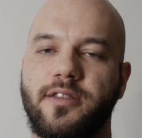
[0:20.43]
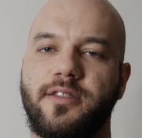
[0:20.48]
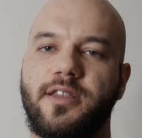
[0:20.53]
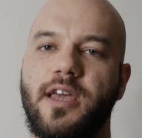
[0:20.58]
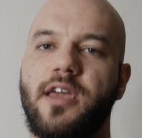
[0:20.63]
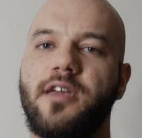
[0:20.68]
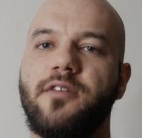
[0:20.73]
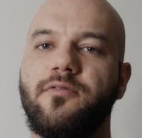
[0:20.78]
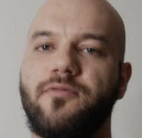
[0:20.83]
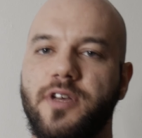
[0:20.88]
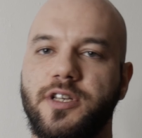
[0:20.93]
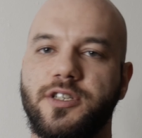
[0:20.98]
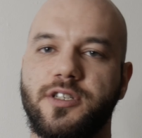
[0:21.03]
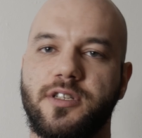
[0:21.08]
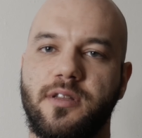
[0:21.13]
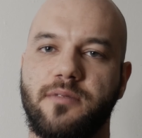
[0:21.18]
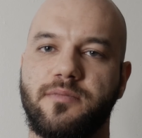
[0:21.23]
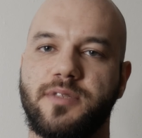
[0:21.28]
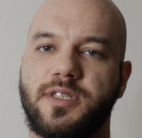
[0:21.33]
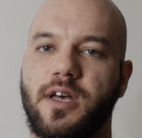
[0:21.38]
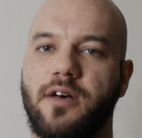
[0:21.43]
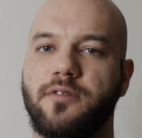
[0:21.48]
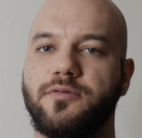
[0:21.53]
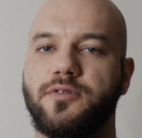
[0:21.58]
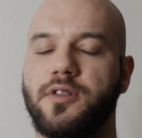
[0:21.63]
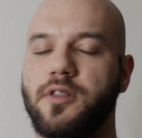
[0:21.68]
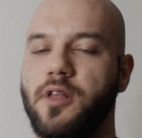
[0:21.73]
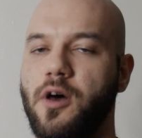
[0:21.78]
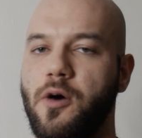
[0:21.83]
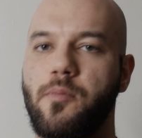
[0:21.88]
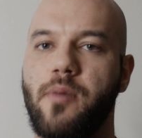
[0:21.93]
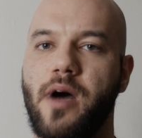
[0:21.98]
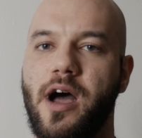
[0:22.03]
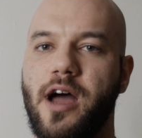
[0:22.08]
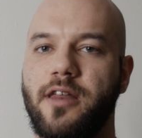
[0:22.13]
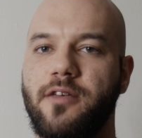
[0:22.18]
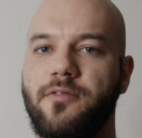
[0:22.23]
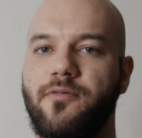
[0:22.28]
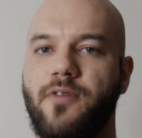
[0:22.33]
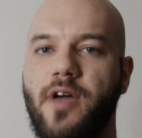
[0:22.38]
They envision themselves with low
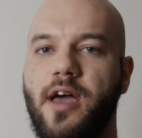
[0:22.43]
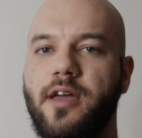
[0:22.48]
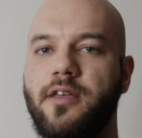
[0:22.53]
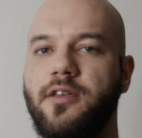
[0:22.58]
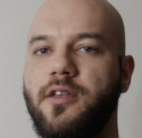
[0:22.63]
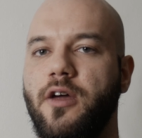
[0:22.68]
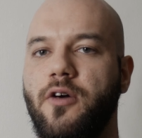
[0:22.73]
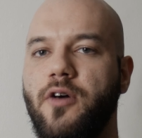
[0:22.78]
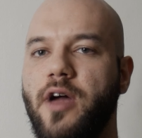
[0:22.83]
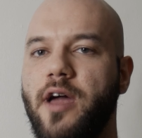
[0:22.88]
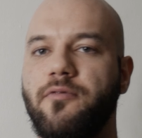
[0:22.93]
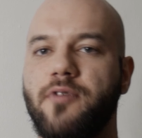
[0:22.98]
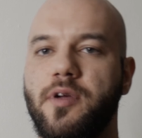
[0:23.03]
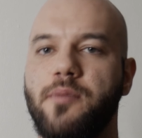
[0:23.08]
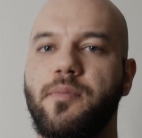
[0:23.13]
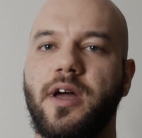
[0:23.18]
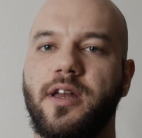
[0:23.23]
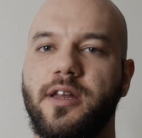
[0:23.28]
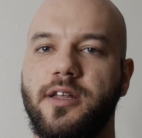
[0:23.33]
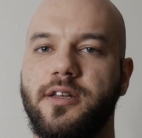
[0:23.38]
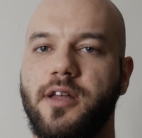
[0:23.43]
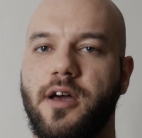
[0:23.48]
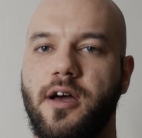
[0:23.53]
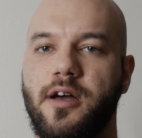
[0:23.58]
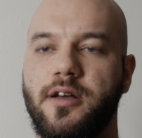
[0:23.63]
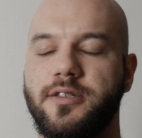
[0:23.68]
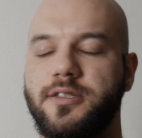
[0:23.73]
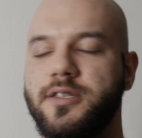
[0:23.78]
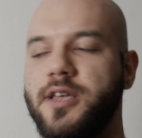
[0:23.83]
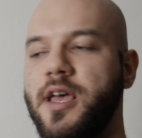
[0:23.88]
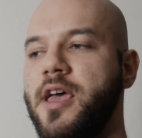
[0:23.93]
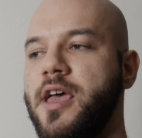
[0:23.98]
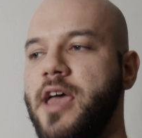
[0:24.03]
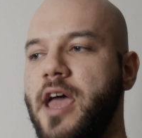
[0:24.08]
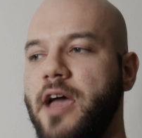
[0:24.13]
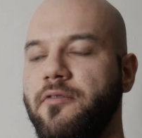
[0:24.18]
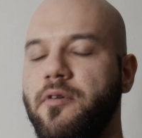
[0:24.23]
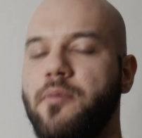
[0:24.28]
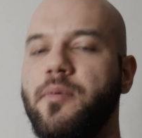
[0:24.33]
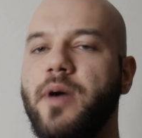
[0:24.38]
body fat. You know, everybody does.
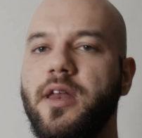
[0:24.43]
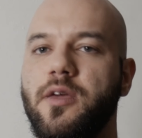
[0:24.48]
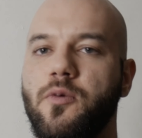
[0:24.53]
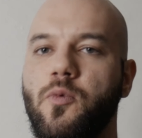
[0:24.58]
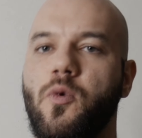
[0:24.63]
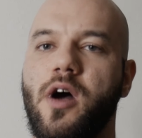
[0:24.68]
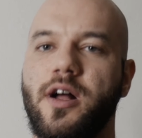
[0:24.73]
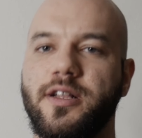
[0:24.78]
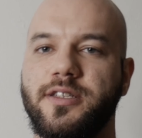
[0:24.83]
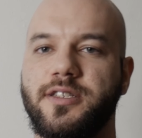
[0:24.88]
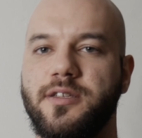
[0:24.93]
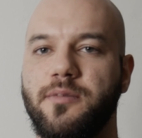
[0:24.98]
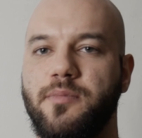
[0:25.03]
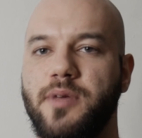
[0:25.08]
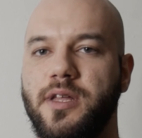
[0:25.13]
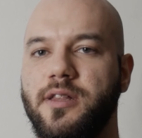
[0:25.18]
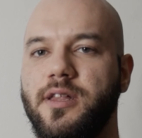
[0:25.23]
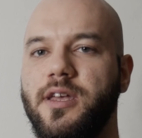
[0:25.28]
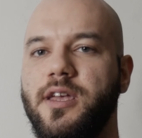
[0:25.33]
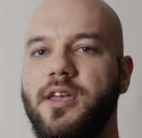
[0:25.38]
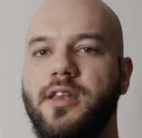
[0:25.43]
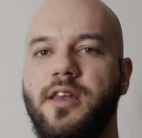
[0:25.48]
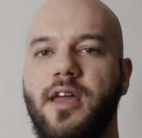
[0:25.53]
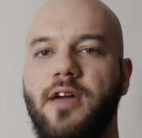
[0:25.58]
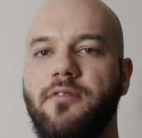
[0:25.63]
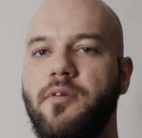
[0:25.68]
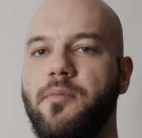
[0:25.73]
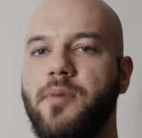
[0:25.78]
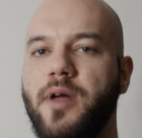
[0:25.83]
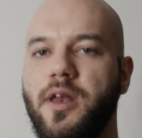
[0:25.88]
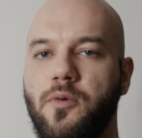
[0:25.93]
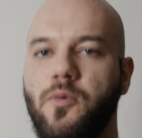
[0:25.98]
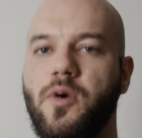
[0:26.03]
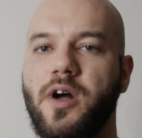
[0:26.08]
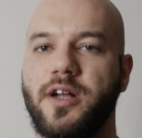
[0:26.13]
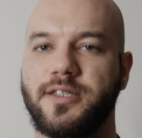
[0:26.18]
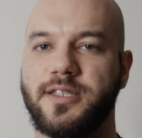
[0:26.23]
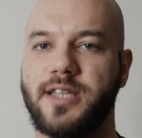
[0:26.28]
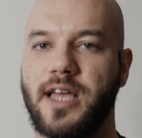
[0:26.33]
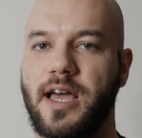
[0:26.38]
Everybody wants to be lean. Everybody
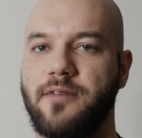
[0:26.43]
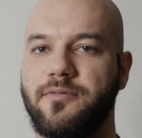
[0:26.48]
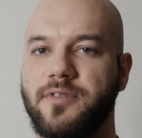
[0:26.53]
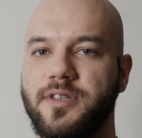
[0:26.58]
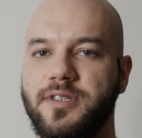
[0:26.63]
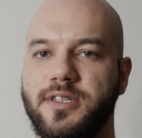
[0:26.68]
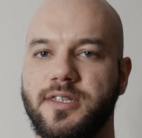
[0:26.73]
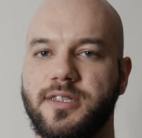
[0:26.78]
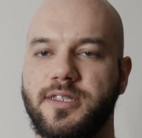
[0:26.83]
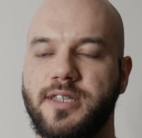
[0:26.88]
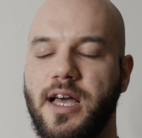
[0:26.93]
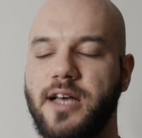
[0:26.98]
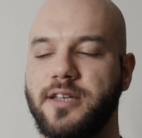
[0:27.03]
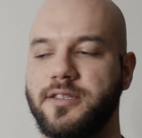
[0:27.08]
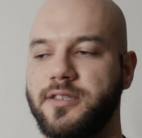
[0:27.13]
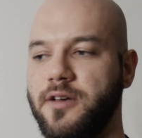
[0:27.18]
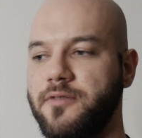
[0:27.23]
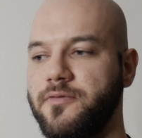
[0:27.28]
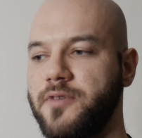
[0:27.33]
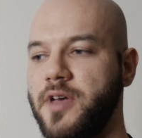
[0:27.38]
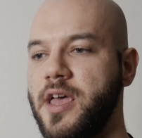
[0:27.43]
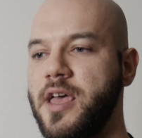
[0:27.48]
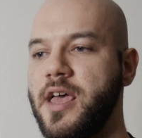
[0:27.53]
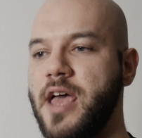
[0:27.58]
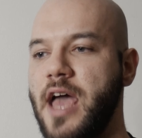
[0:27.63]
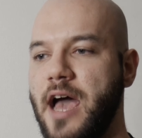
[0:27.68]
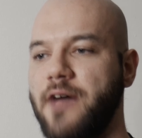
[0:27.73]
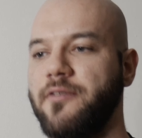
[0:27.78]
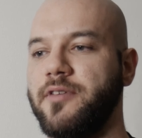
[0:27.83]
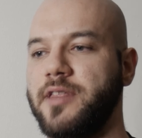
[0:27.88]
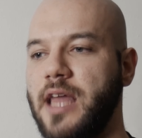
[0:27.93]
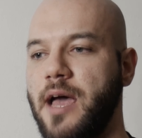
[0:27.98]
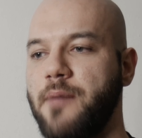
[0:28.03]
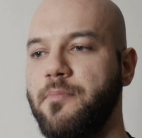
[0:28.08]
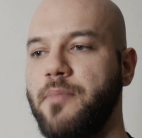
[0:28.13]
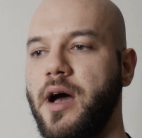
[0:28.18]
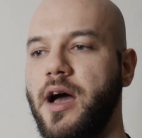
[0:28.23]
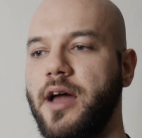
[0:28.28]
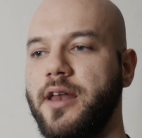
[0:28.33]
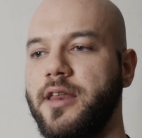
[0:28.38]
wants to have the success of having
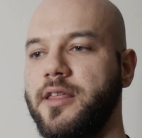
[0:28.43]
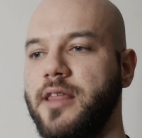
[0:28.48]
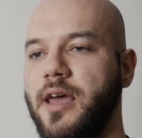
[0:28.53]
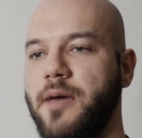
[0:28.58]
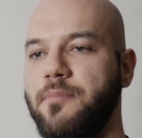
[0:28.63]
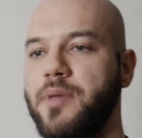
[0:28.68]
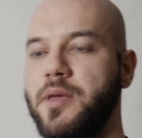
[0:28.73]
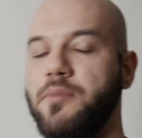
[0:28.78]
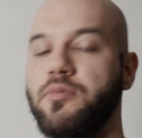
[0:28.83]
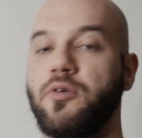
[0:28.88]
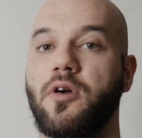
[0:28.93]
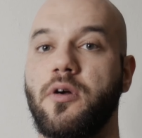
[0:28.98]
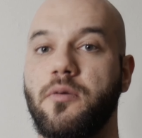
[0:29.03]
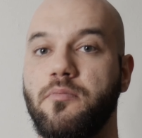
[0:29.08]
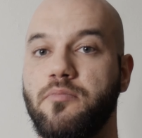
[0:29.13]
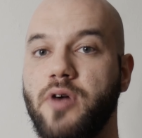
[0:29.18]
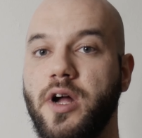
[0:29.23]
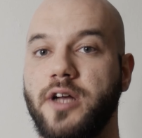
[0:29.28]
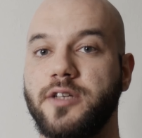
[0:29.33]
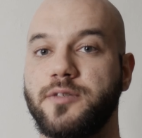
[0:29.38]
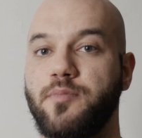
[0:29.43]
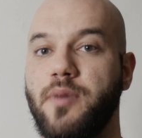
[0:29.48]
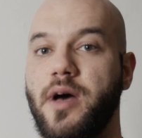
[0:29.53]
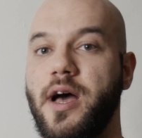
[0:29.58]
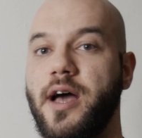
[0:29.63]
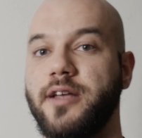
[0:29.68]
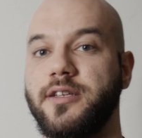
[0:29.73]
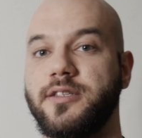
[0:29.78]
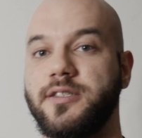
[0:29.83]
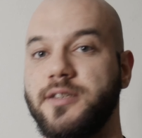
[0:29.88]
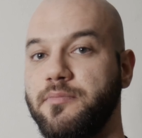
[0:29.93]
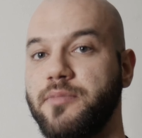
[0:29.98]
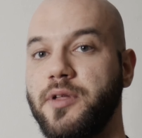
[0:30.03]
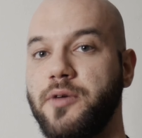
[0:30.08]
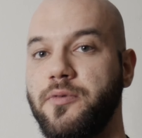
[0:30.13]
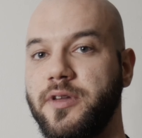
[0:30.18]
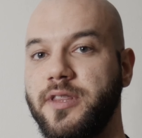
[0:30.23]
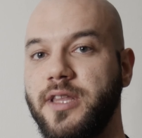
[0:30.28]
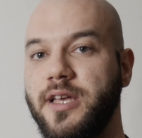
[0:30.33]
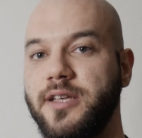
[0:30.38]
that body that people are impressed by
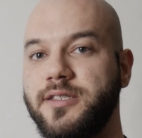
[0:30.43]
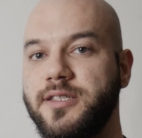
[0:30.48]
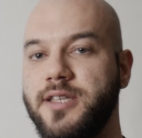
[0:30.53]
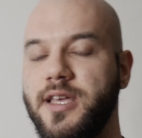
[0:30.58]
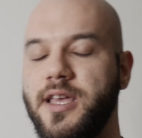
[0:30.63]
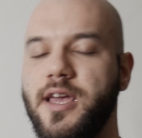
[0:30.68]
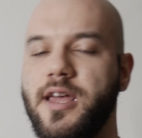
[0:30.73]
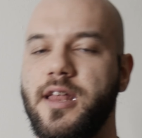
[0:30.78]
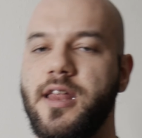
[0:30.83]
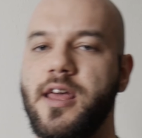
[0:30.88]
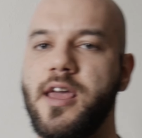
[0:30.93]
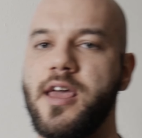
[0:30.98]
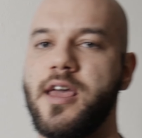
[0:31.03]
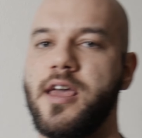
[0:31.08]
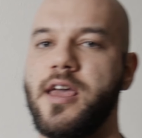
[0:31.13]
simply when they see it.